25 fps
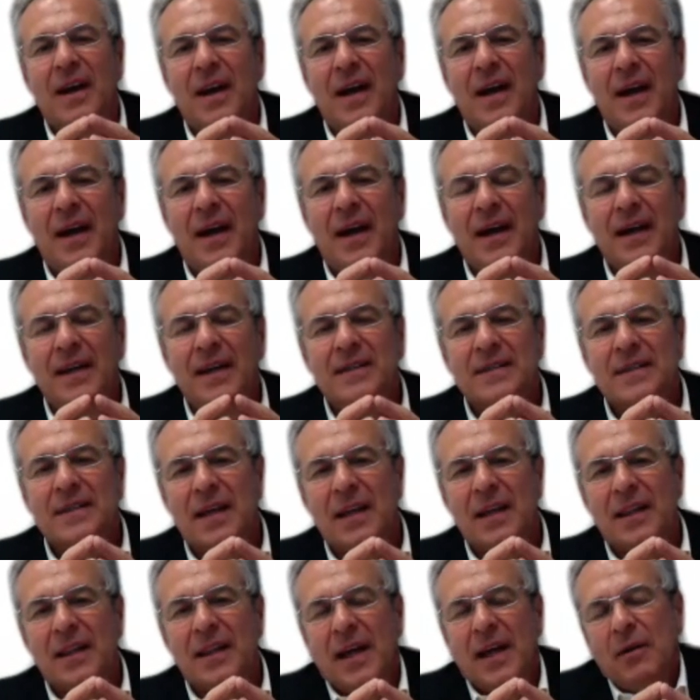And
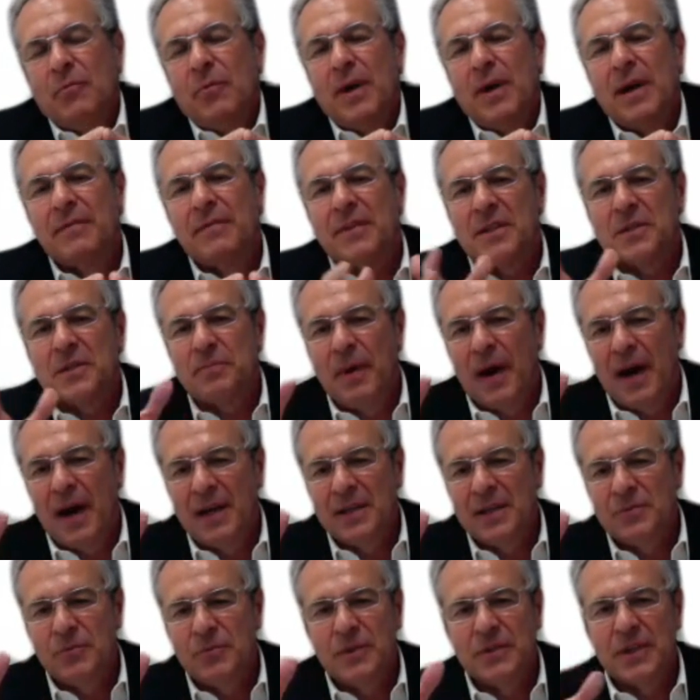then we have the
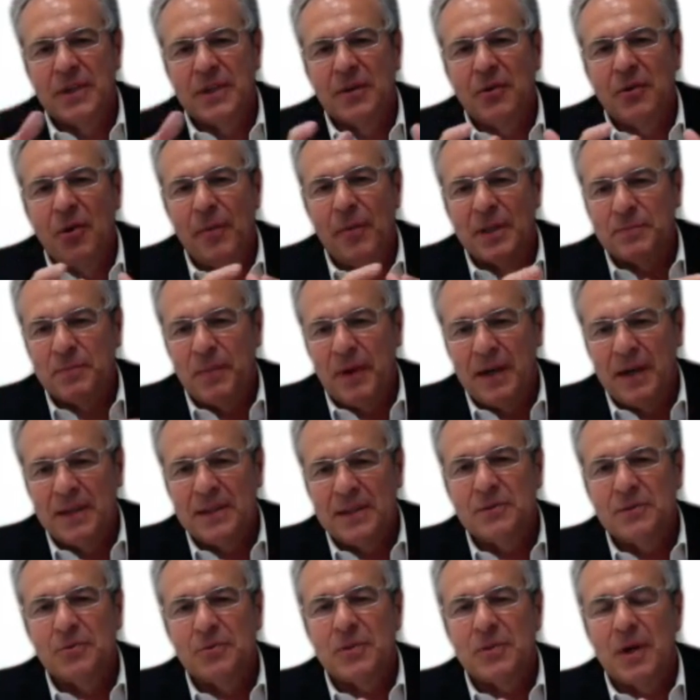spas, which are normal
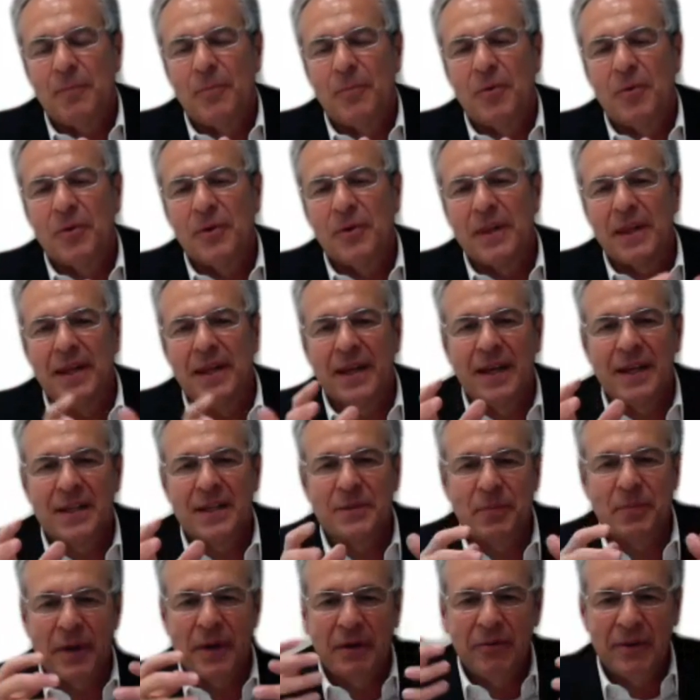spas to support the
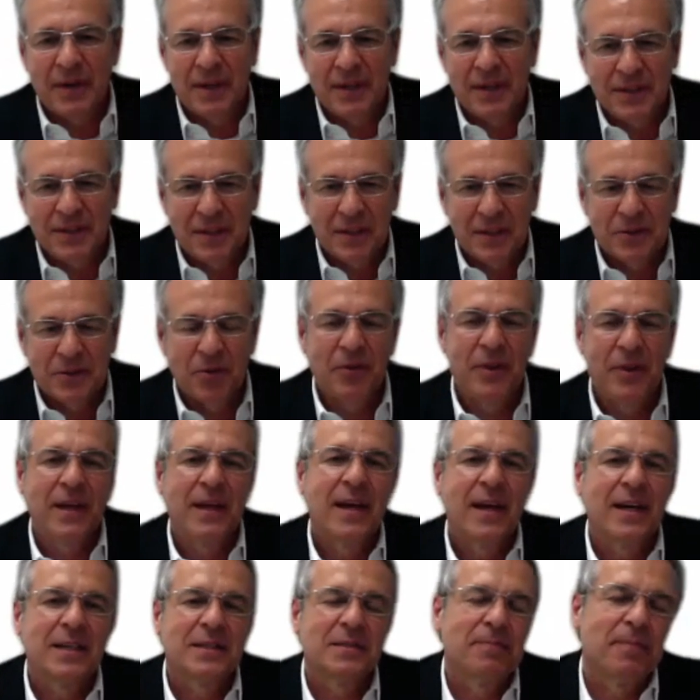experience. So the
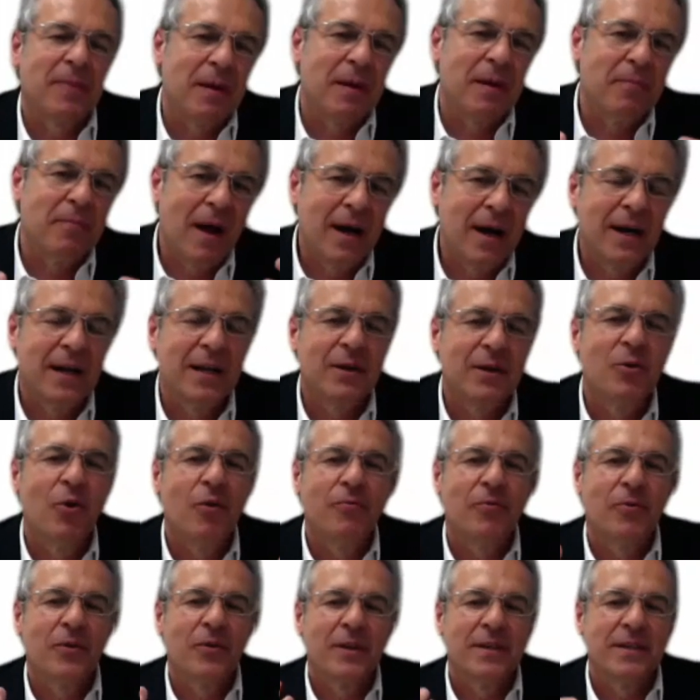guests primarily
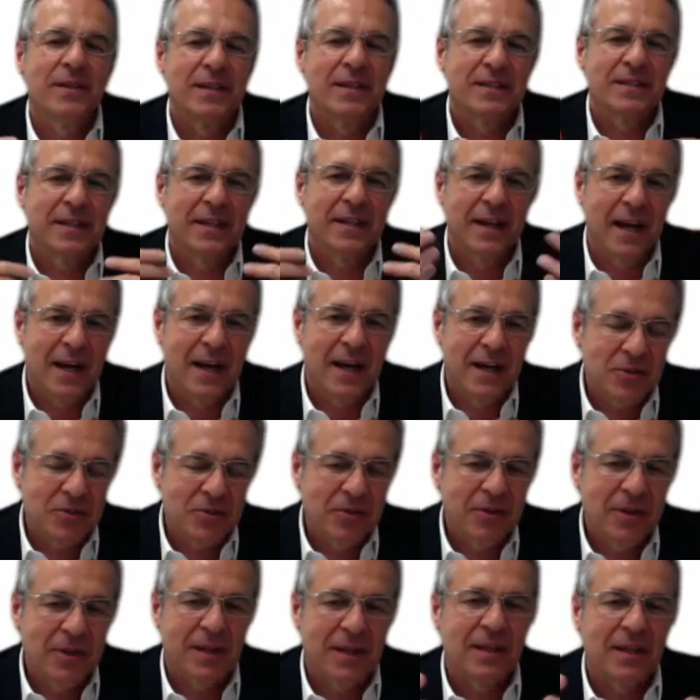go for the
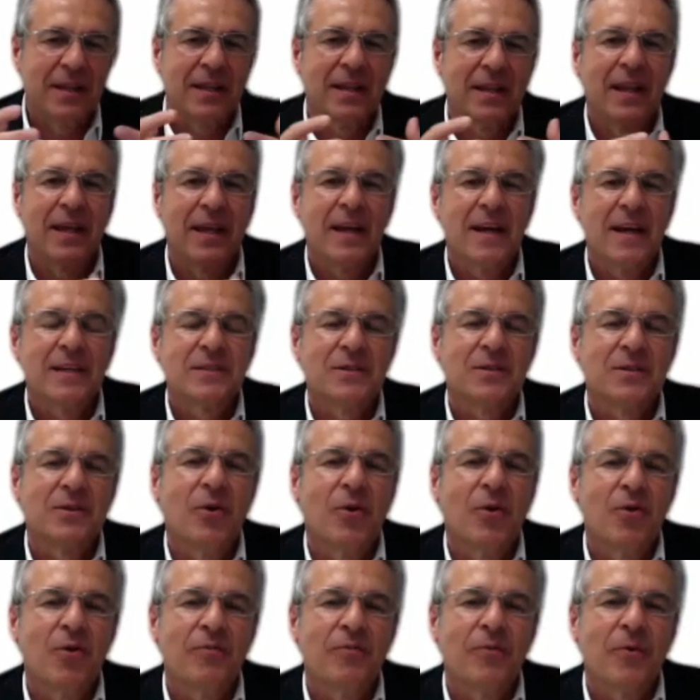destination. The guests
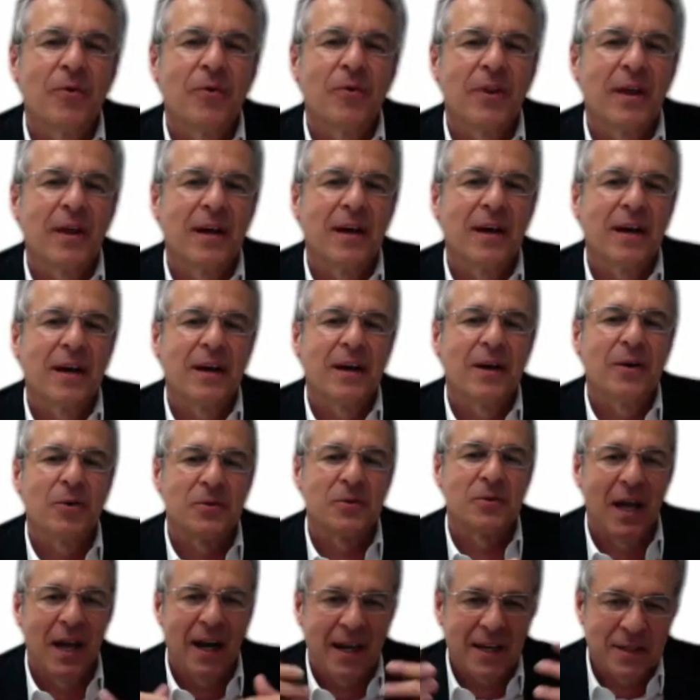go for the
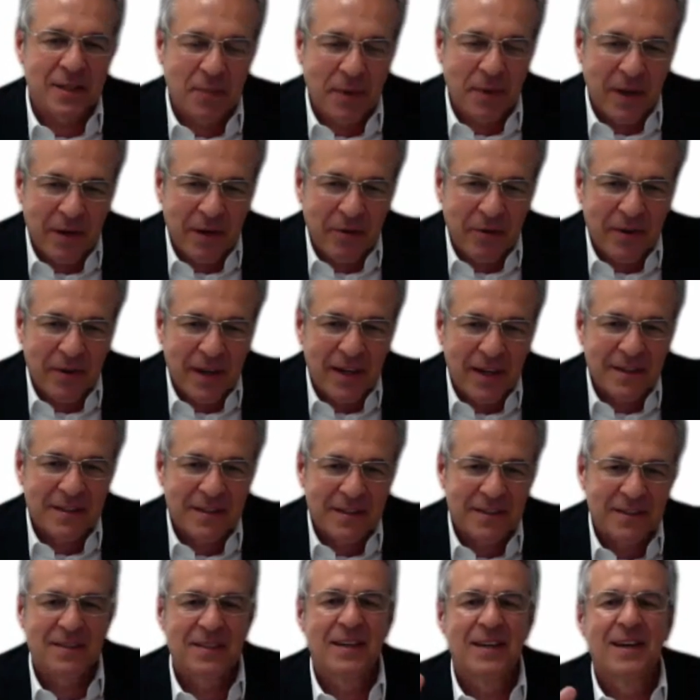hotel
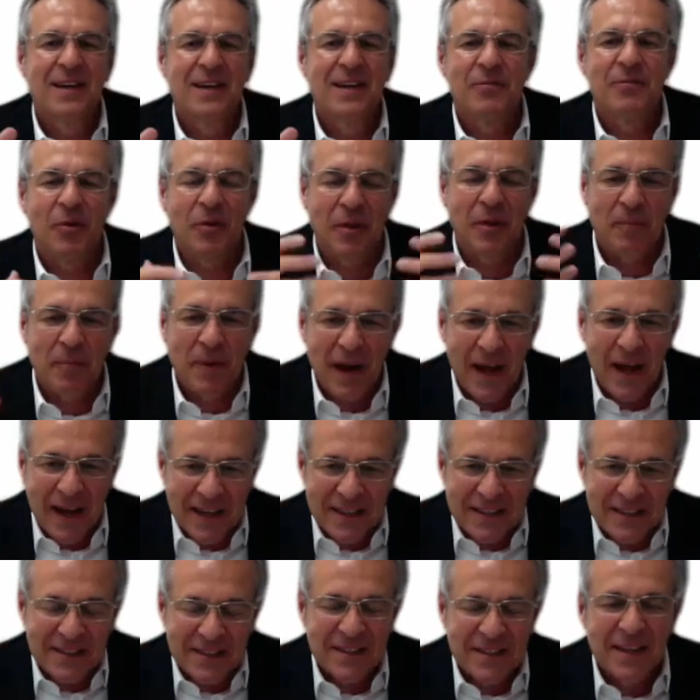experience, for the
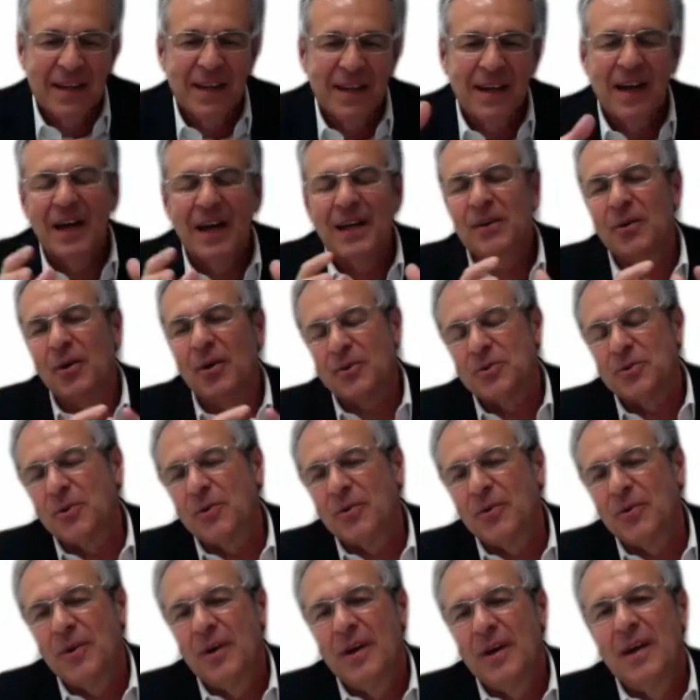place, and
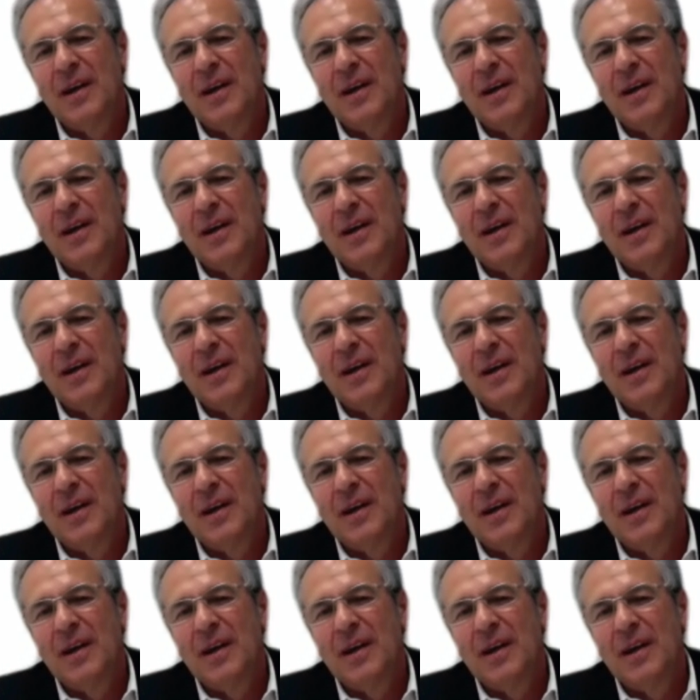also